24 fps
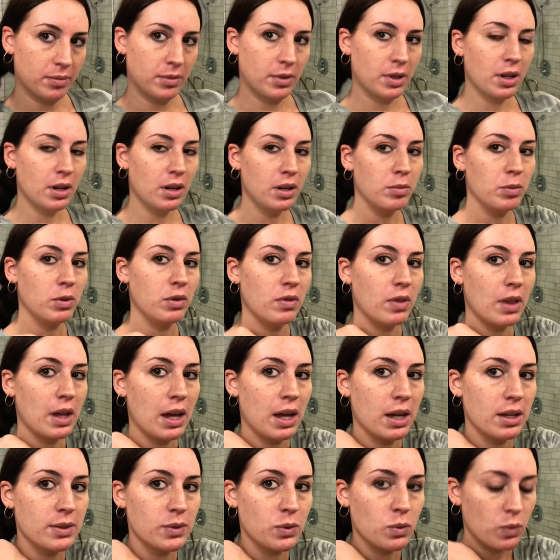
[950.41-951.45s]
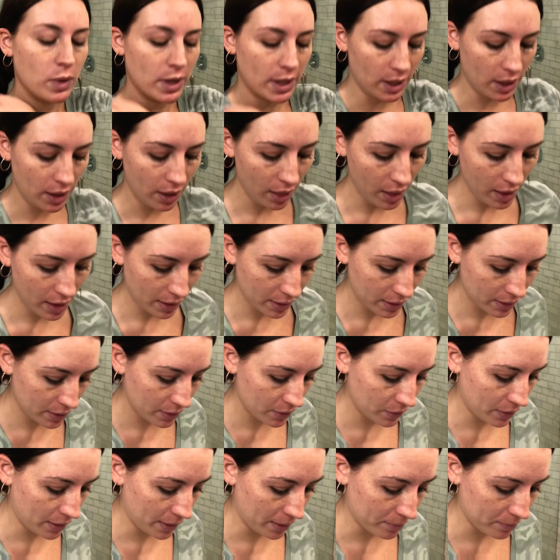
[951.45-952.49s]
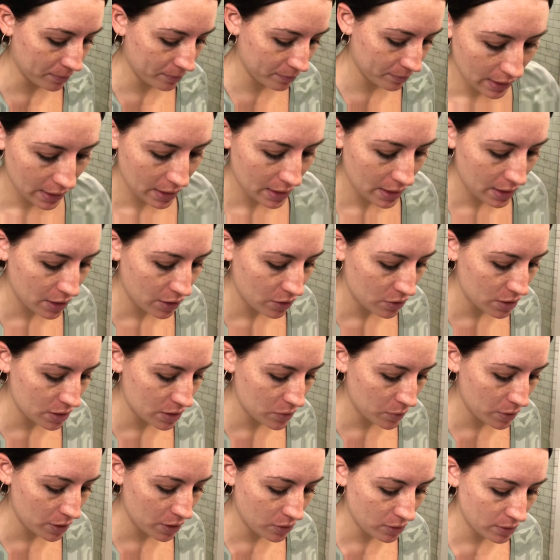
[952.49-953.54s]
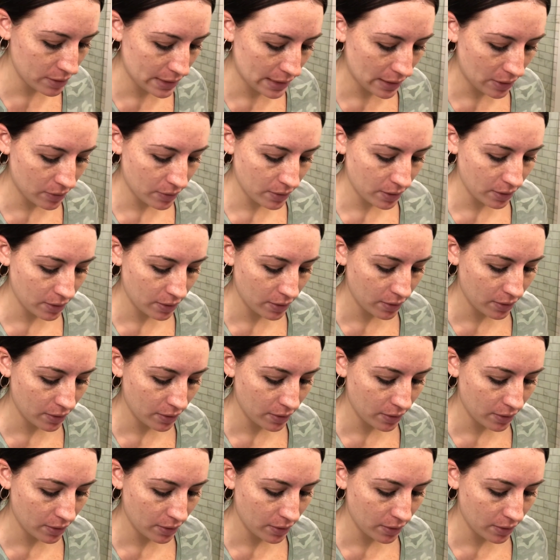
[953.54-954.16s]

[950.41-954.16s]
Gonna move that as well. Okay, again, you just wanna go down